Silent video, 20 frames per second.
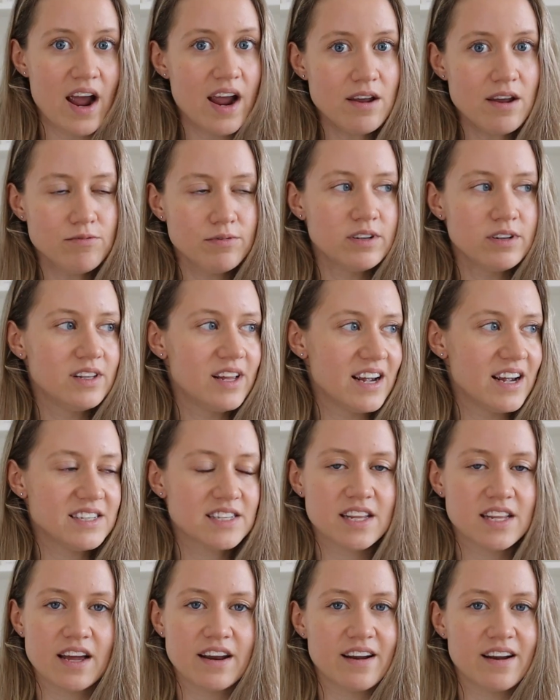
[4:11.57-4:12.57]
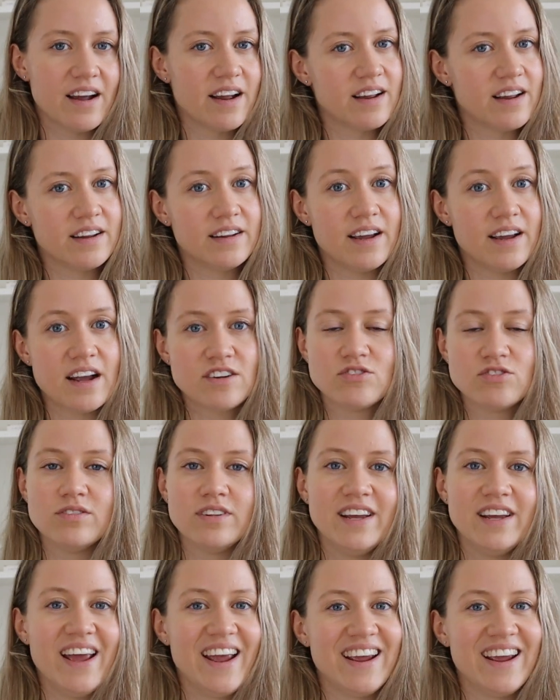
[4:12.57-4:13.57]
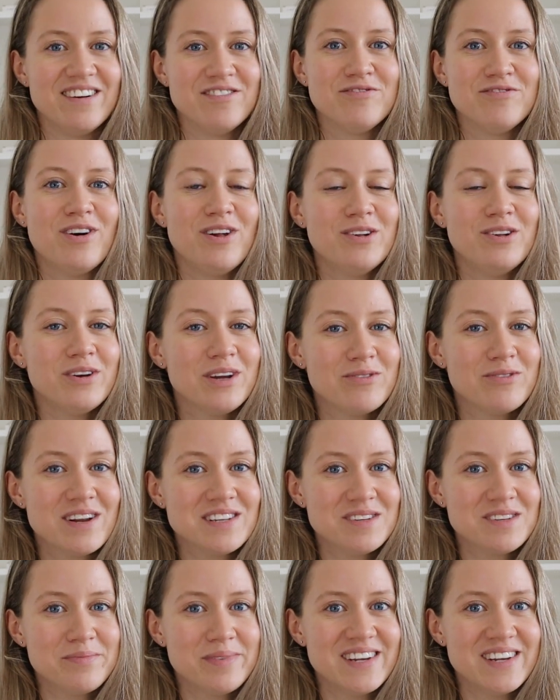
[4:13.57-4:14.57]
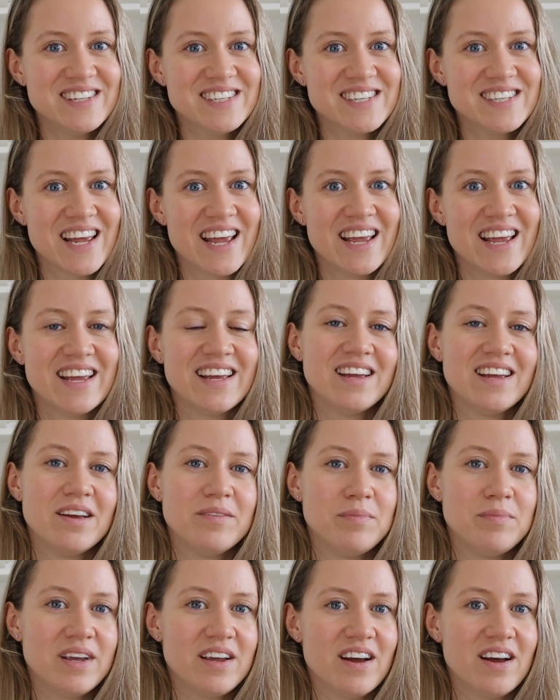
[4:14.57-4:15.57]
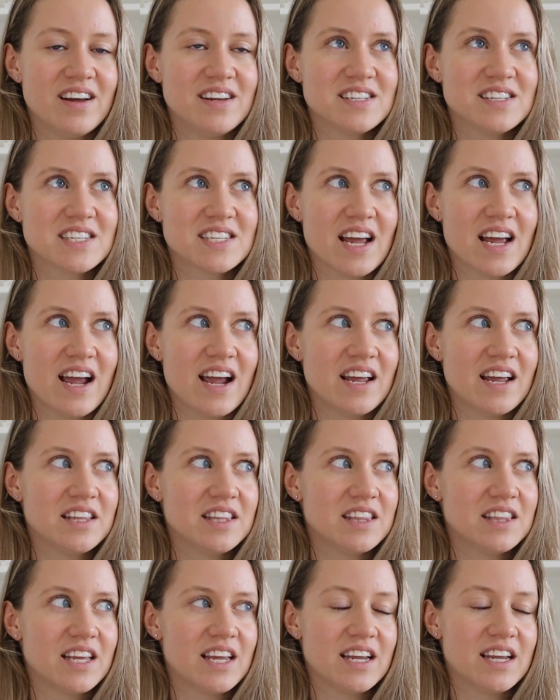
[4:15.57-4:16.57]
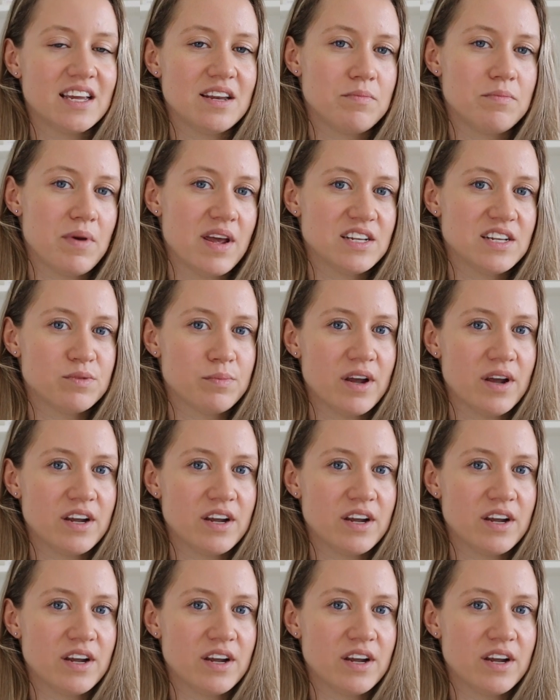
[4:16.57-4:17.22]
I realize that I actually hate following recipes because I think it makes